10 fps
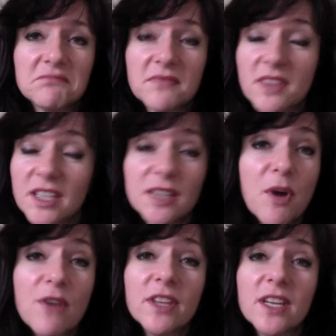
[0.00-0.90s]
think them
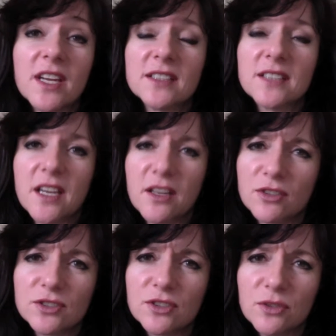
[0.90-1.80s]
over the next day and
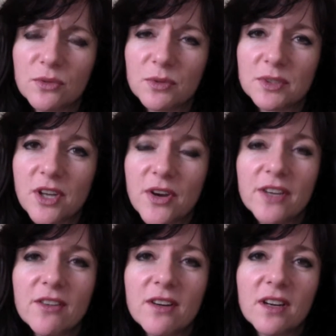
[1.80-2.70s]
ask God what was
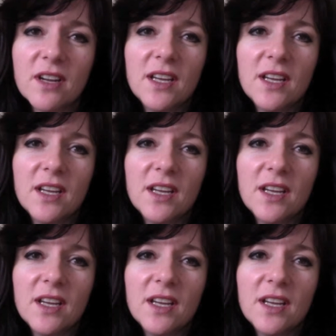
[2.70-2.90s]
going on,